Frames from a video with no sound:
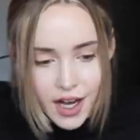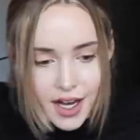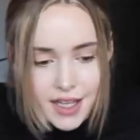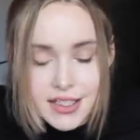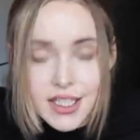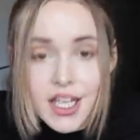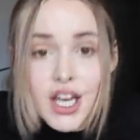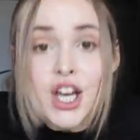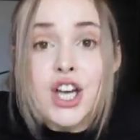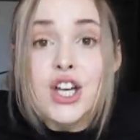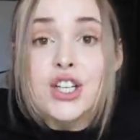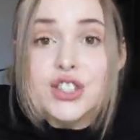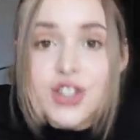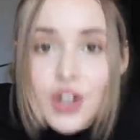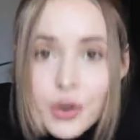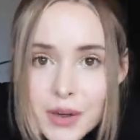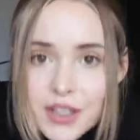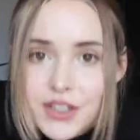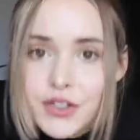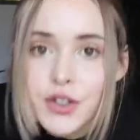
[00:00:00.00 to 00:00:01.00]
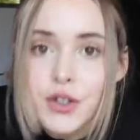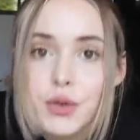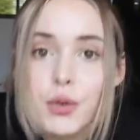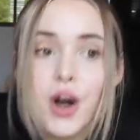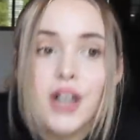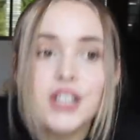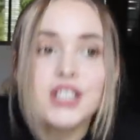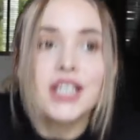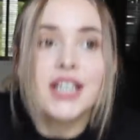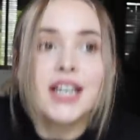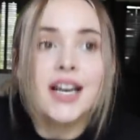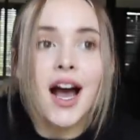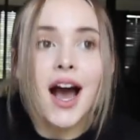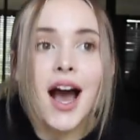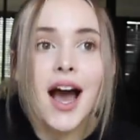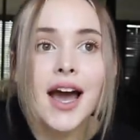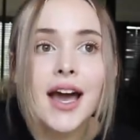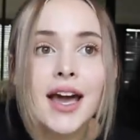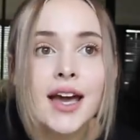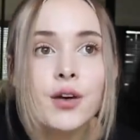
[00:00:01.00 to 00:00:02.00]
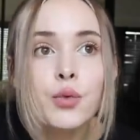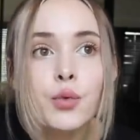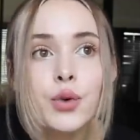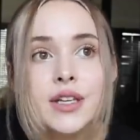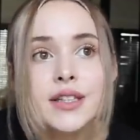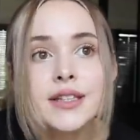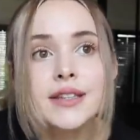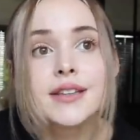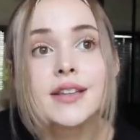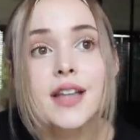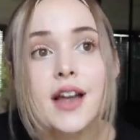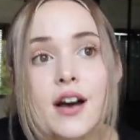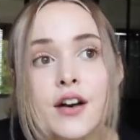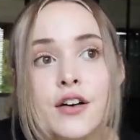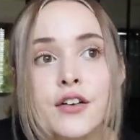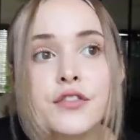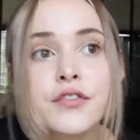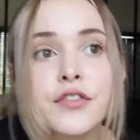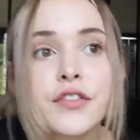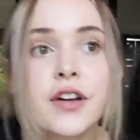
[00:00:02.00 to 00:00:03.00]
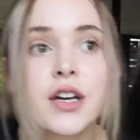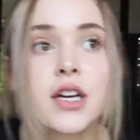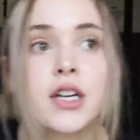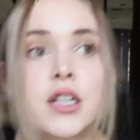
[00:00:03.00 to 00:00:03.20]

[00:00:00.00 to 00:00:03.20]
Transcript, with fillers: guys so much for watching. I would love